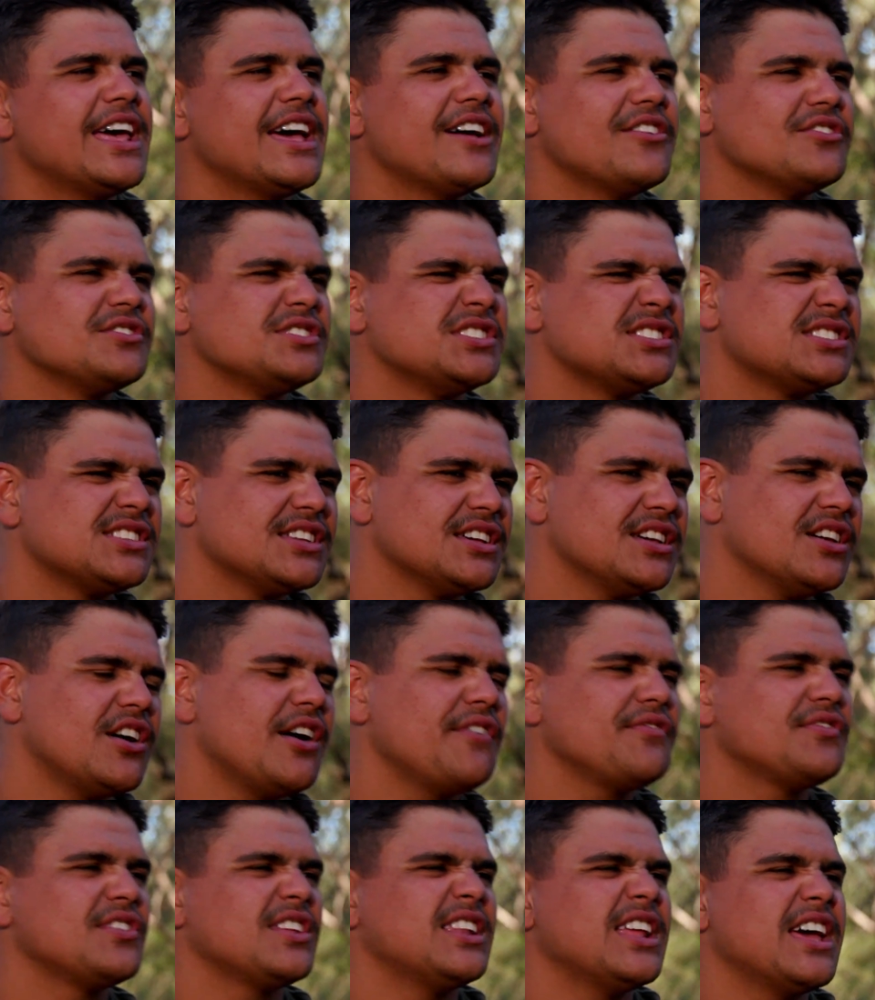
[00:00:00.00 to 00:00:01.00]
that was just a.
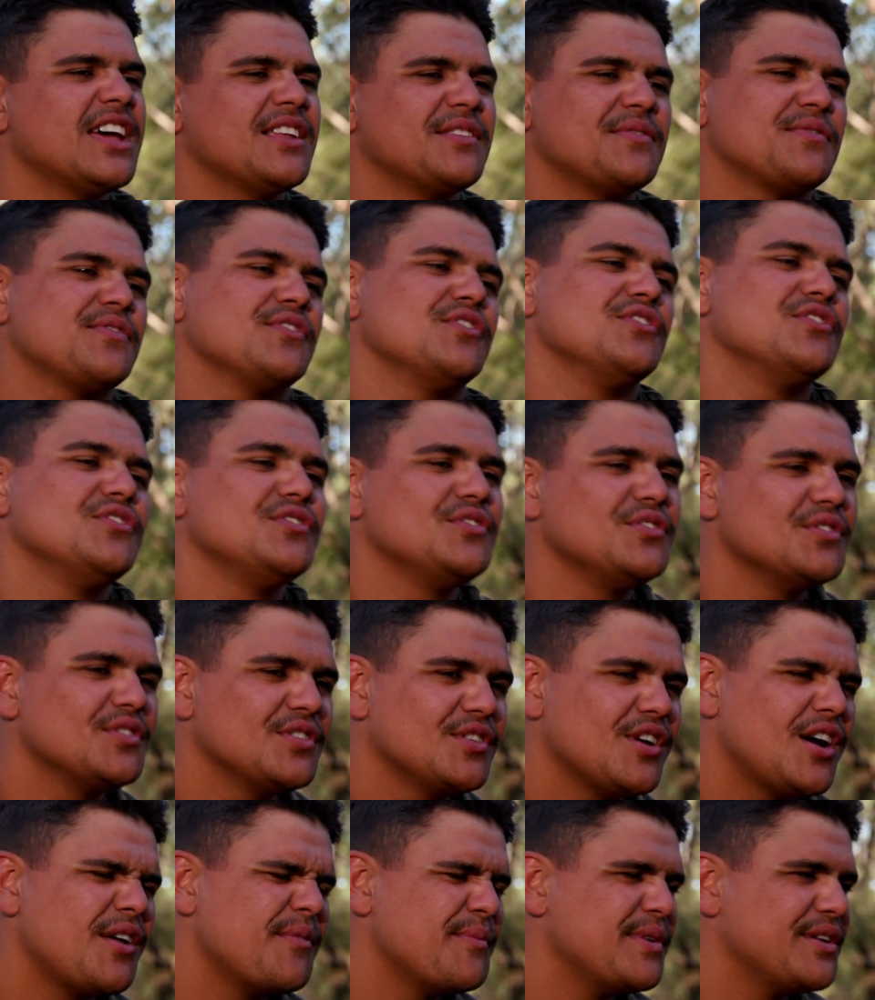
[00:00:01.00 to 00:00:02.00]
I've said that through.
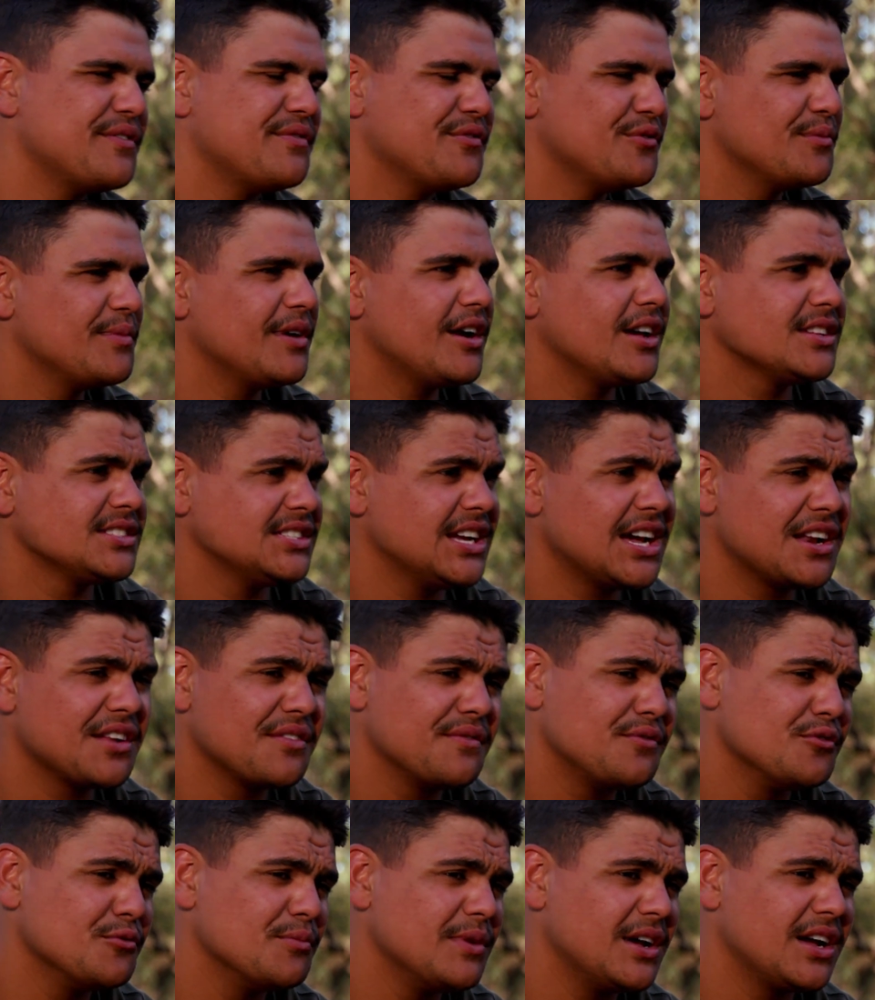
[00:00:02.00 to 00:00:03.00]
I've been a fullback. I started
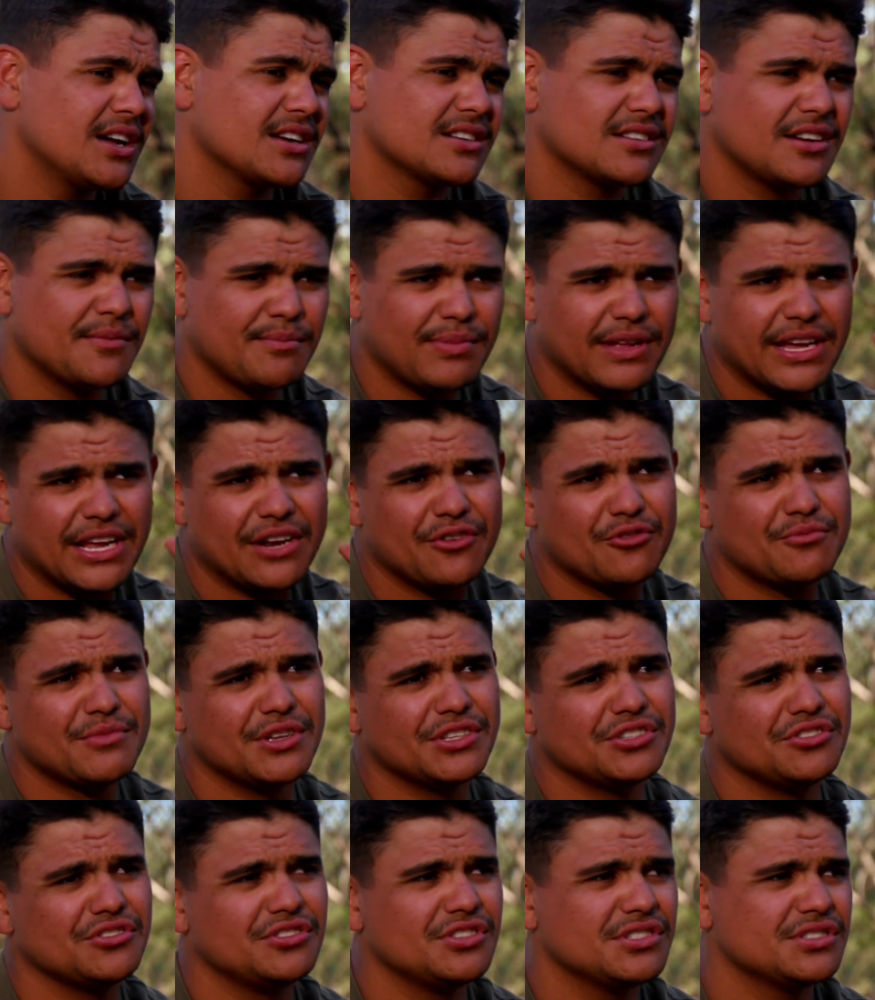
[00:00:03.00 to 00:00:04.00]
in yeah. fullback. I played all
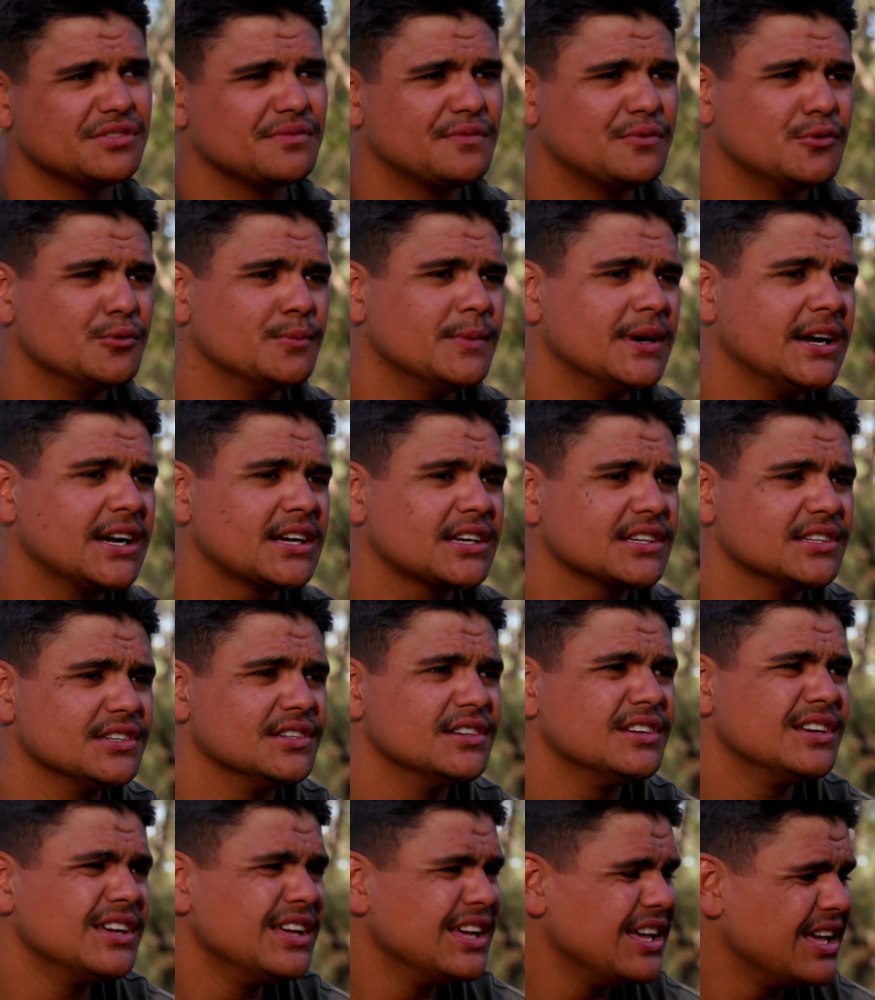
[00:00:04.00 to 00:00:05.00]
my juniors in fullback,
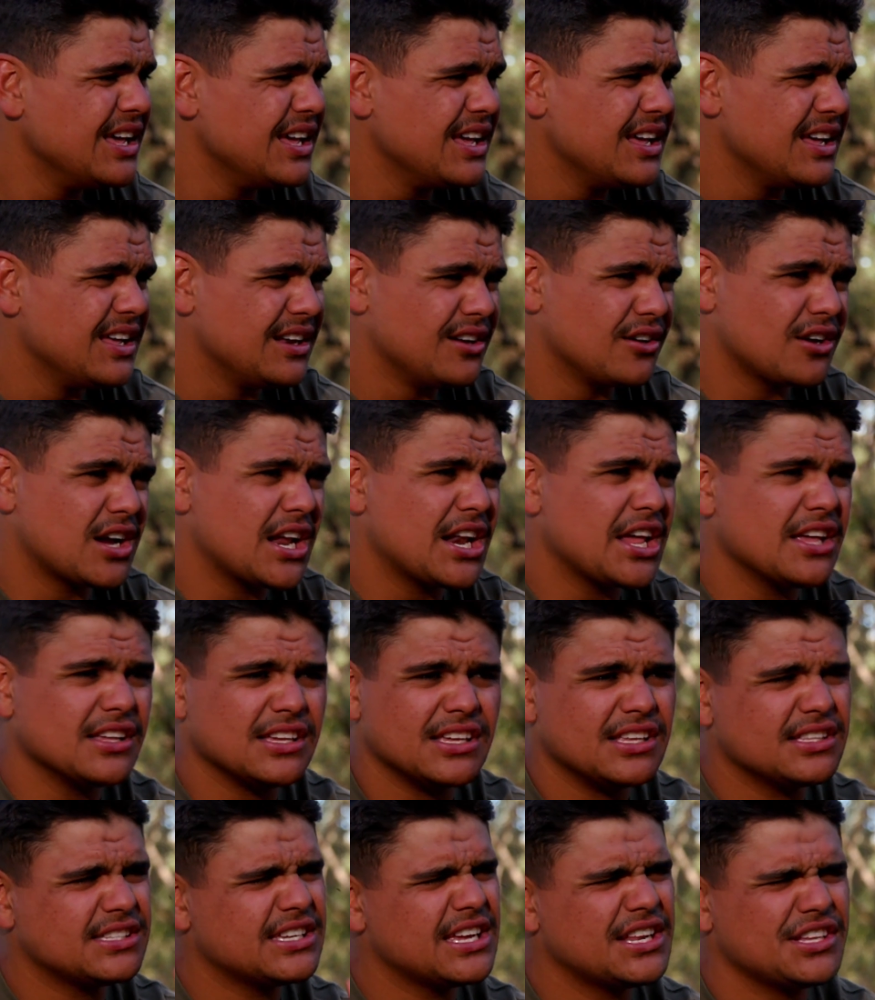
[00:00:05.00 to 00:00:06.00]
and look, I
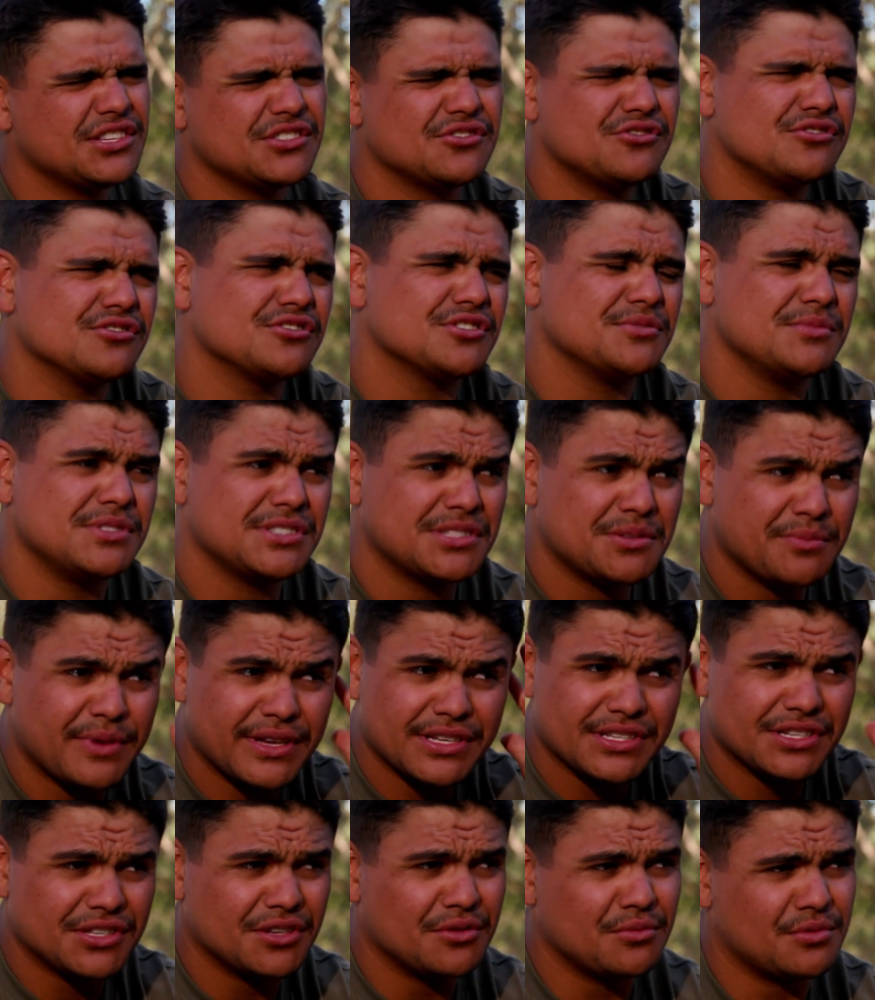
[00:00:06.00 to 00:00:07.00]
know Teddy's awesome. He's the
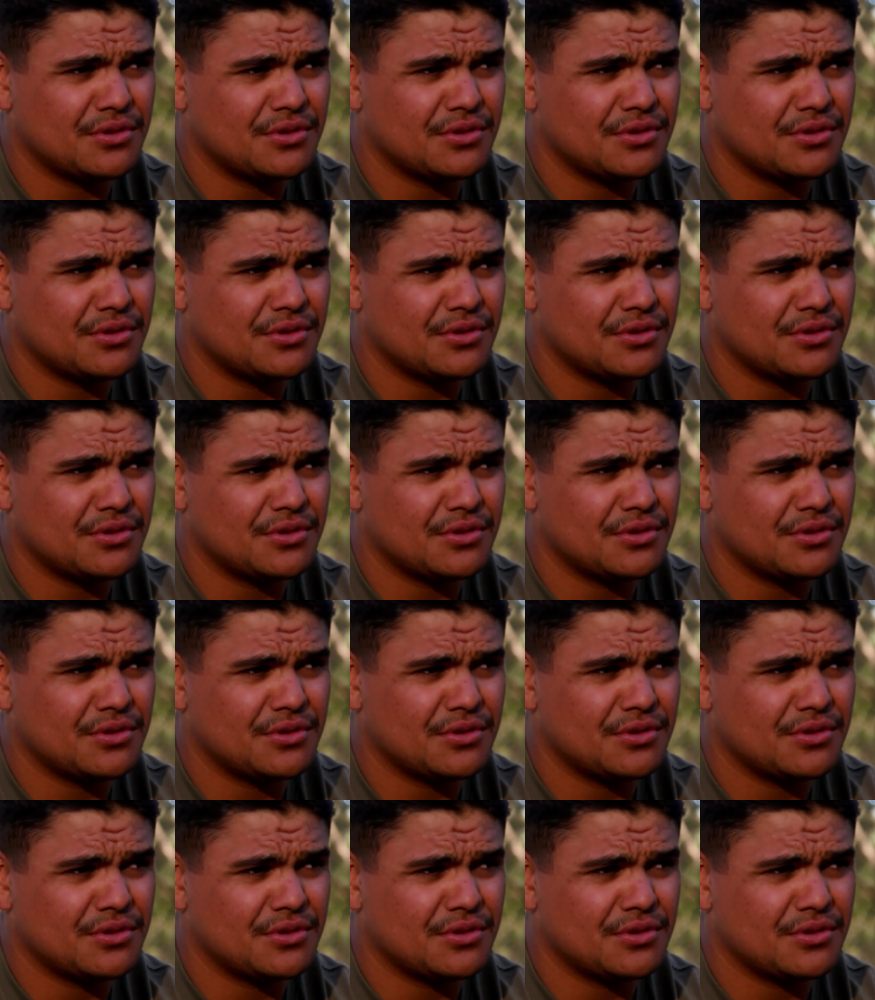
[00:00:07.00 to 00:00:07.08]
best in the